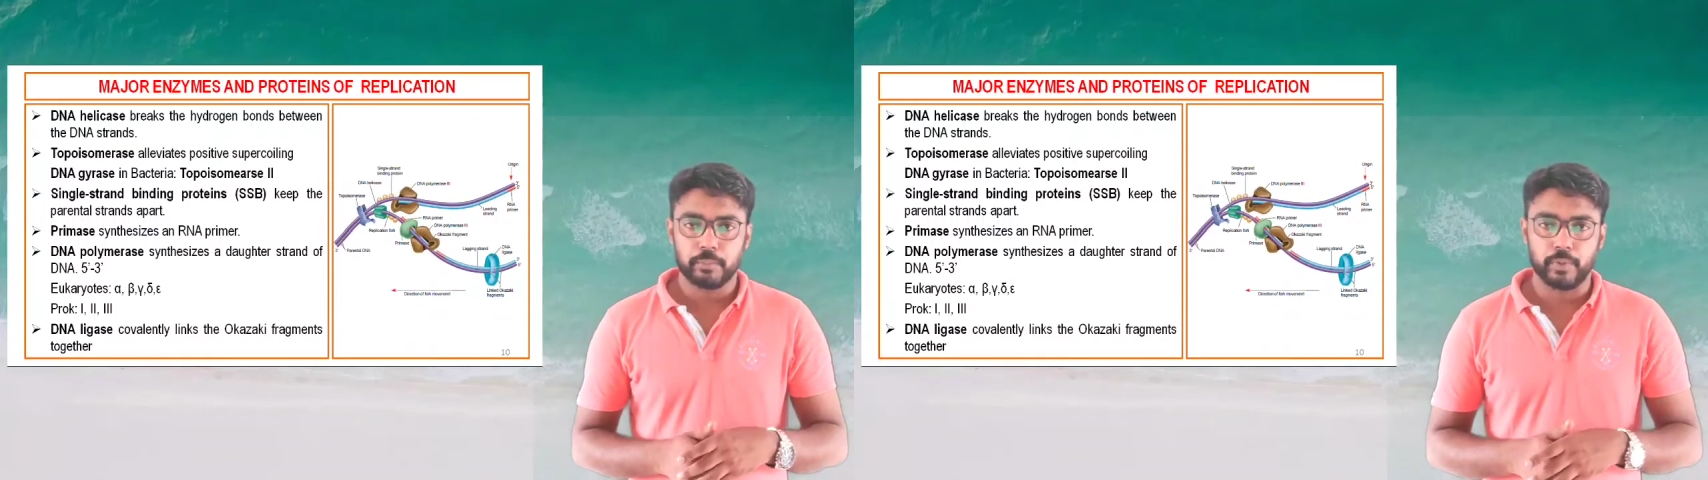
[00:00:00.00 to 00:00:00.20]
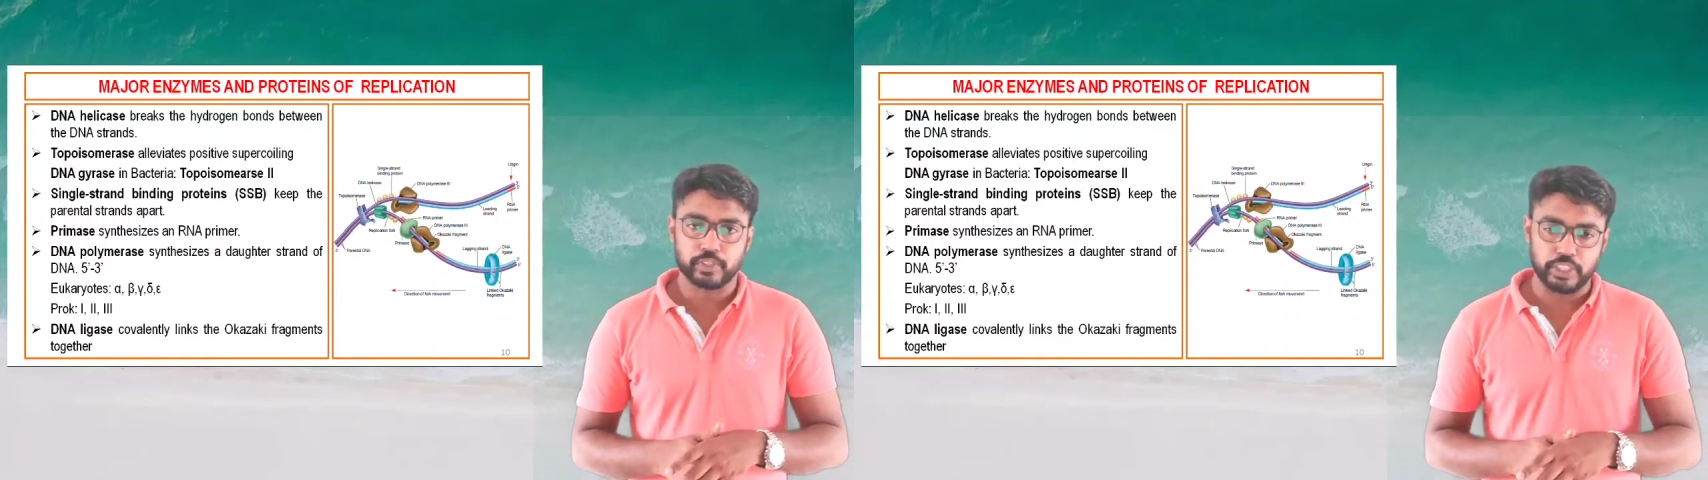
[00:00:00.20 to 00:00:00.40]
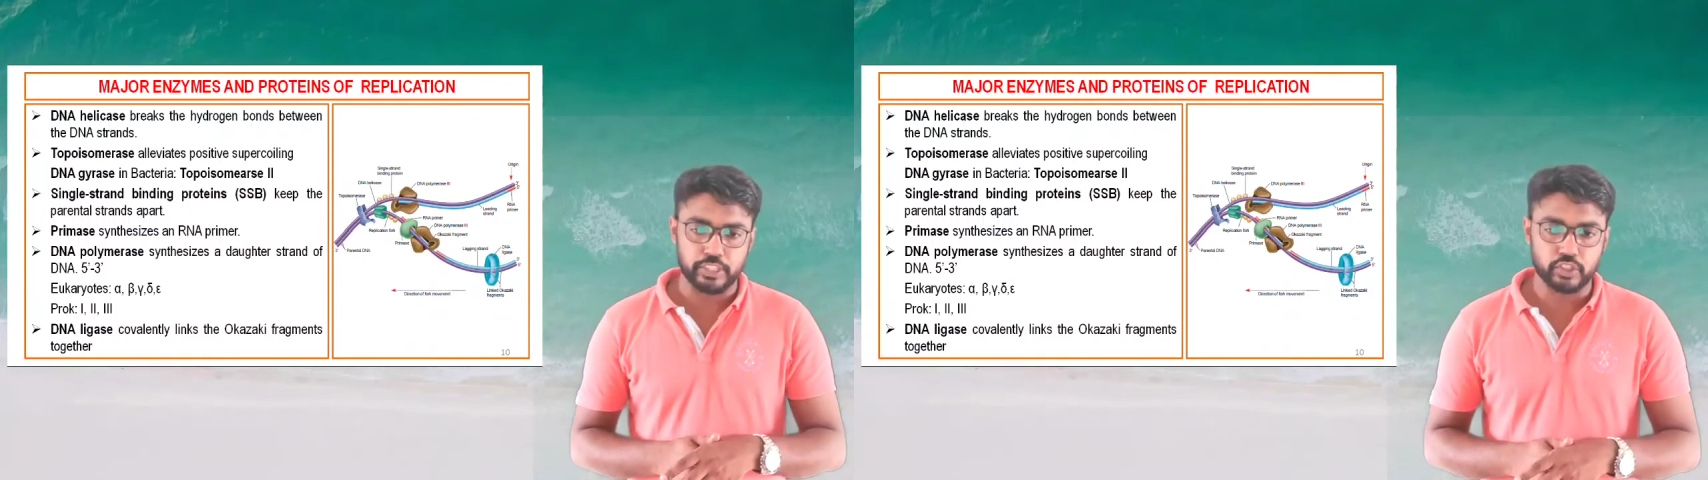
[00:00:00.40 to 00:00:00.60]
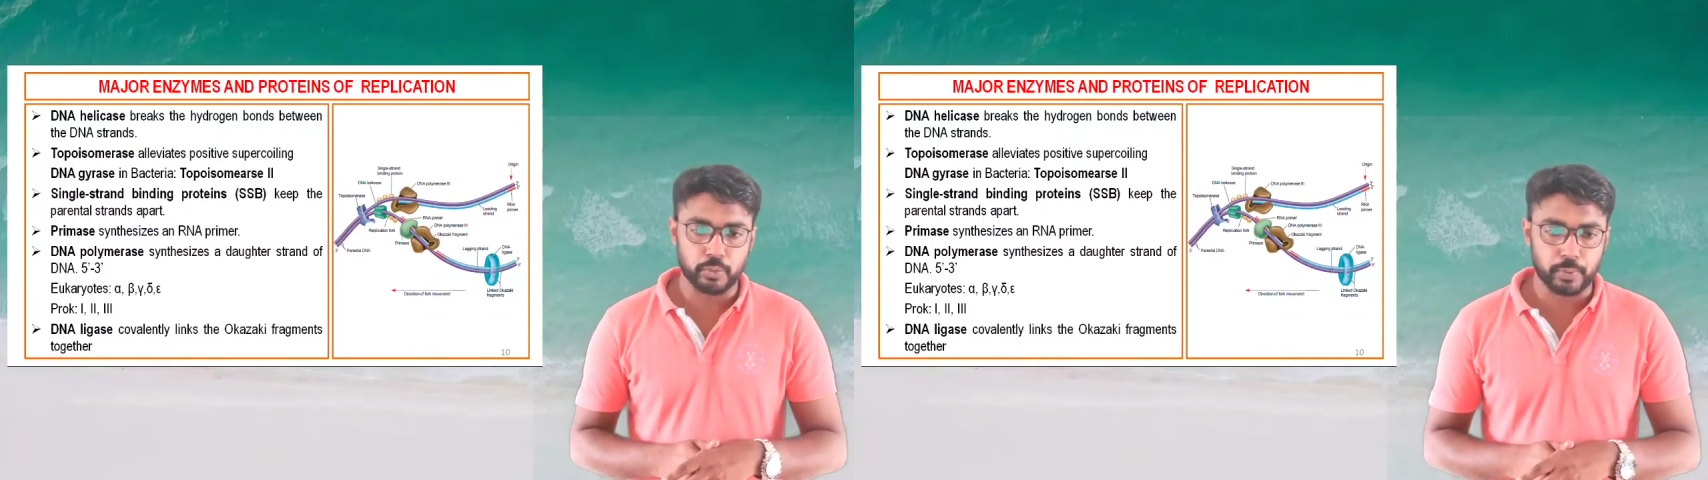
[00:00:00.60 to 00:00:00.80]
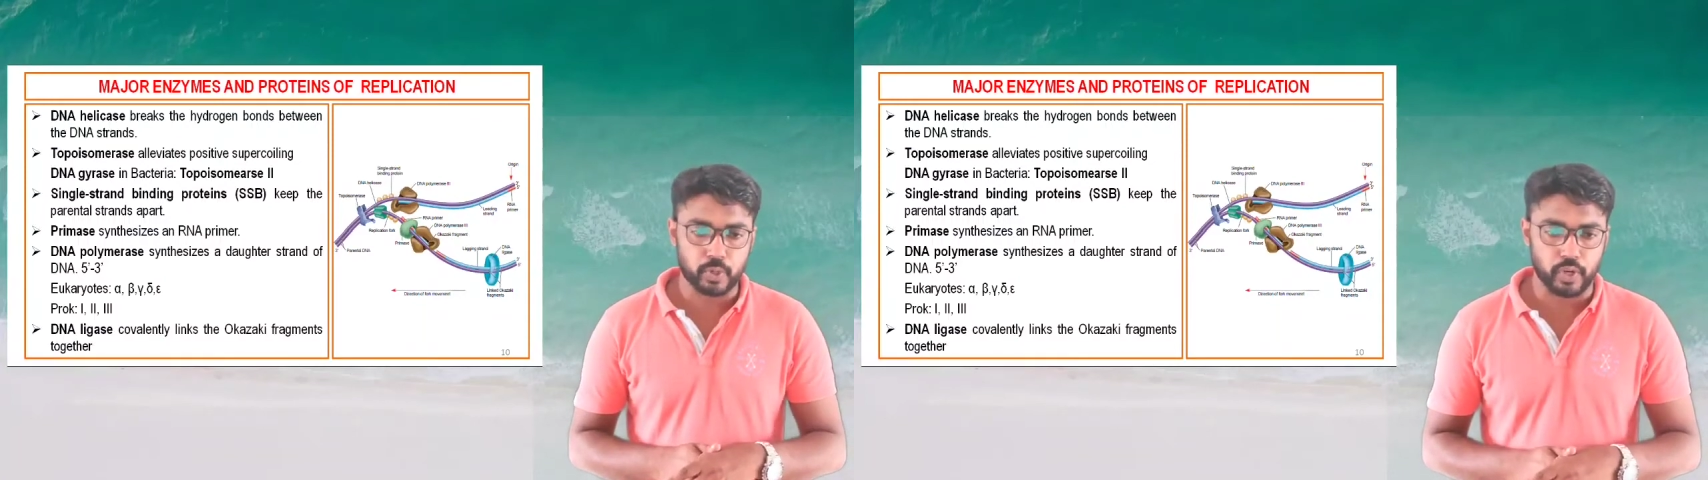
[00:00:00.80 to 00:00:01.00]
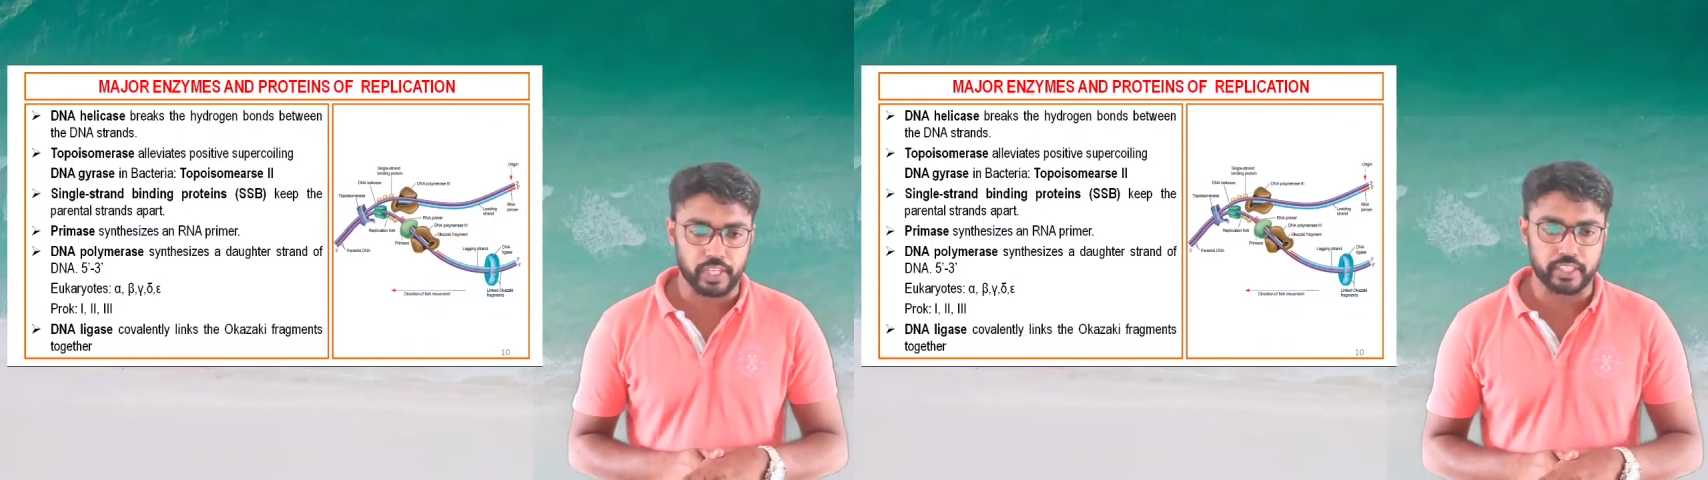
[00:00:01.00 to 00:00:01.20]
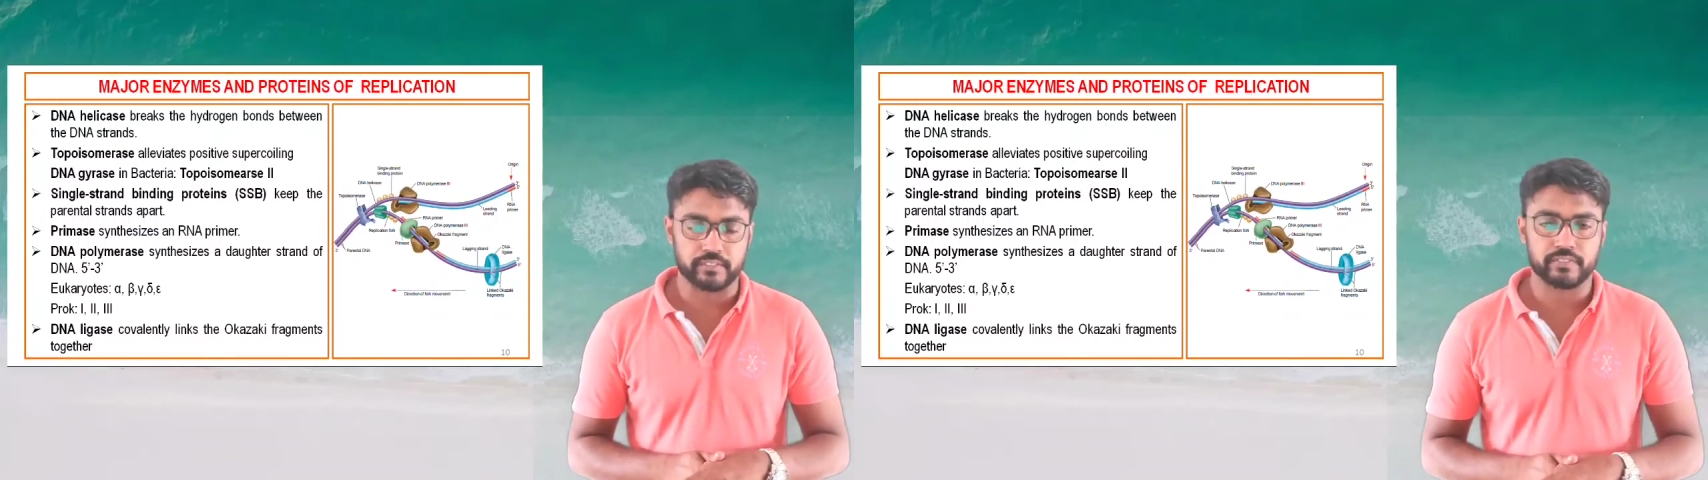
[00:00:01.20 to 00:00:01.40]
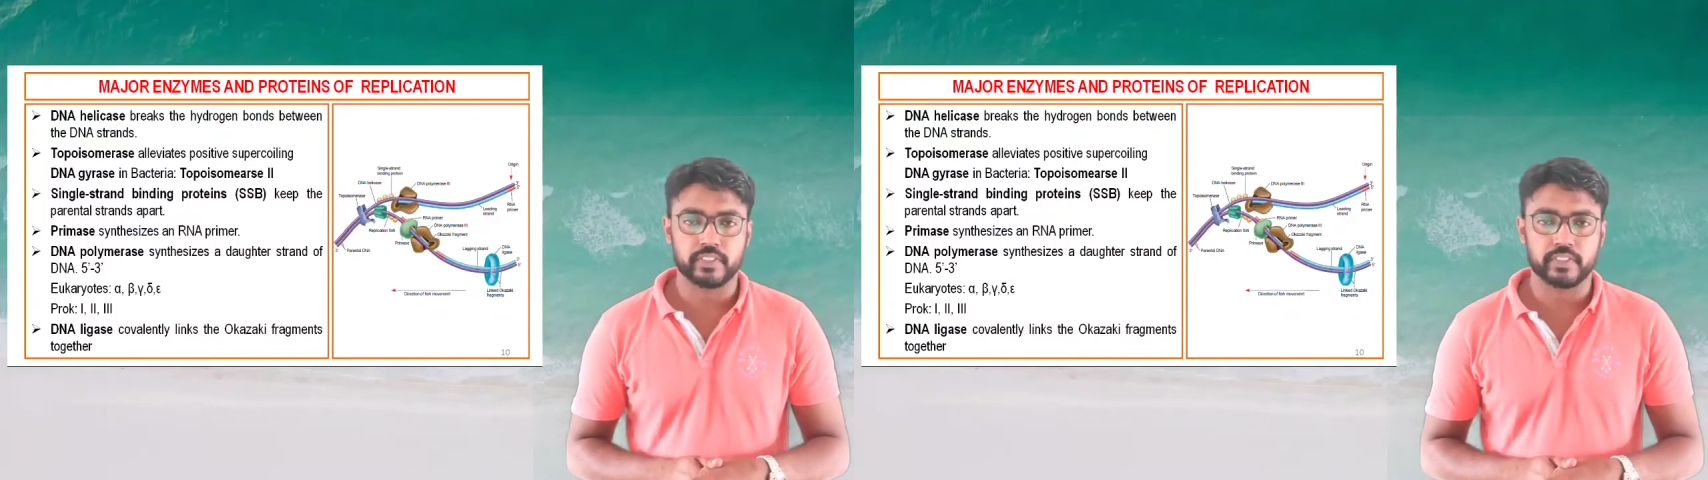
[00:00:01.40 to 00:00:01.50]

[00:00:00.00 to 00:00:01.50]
positive supercoiling.